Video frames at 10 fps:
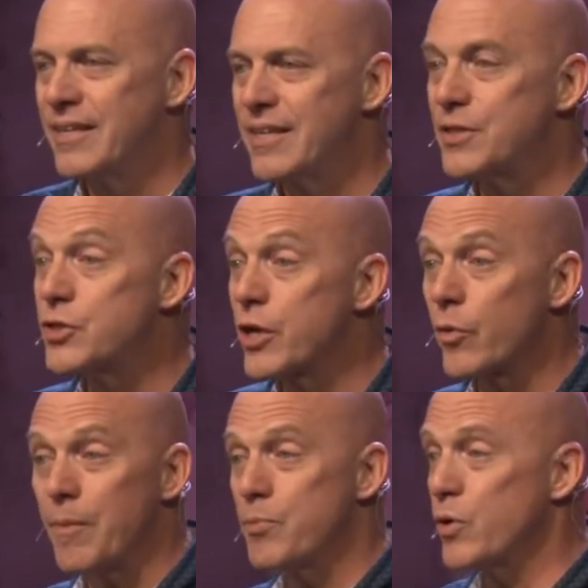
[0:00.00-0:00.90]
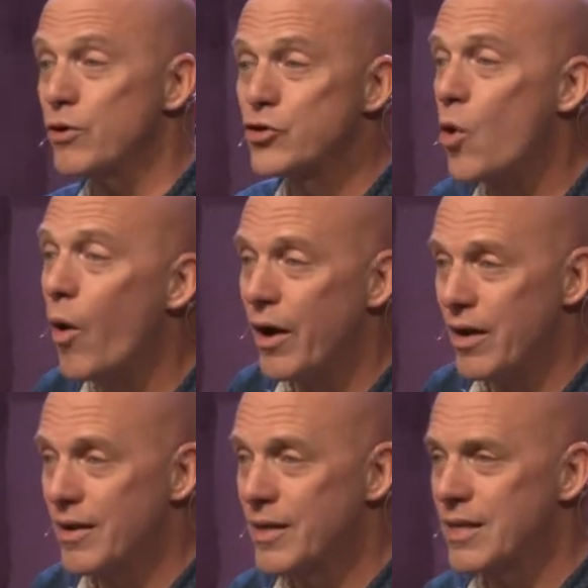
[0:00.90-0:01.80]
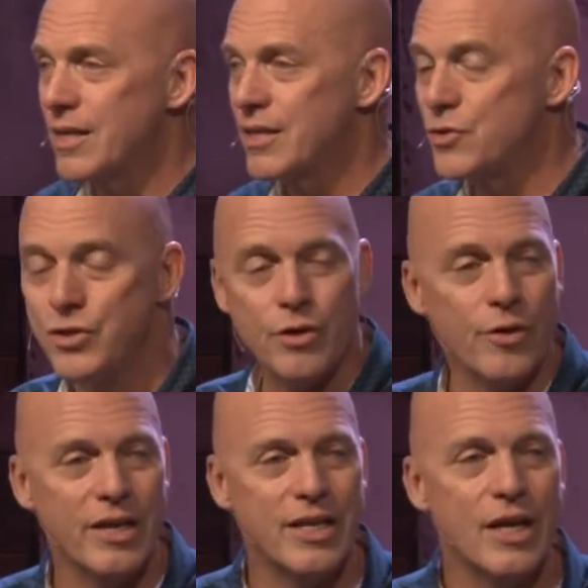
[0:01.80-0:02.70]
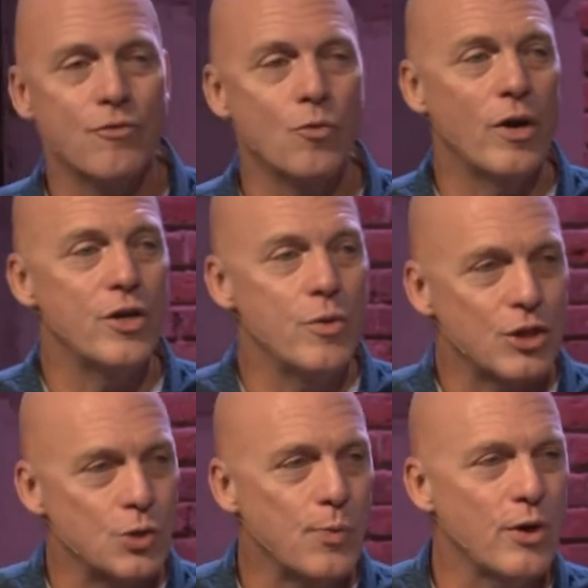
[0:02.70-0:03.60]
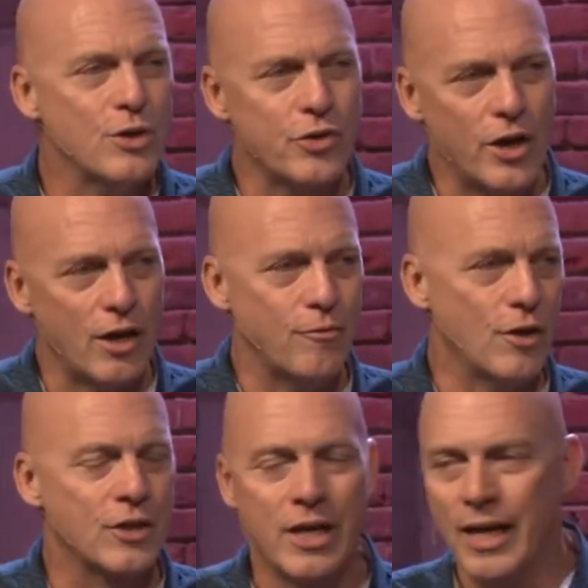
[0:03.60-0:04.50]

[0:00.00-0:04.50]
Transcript: Consider it pure joy. Consider it a gift when you experience conflict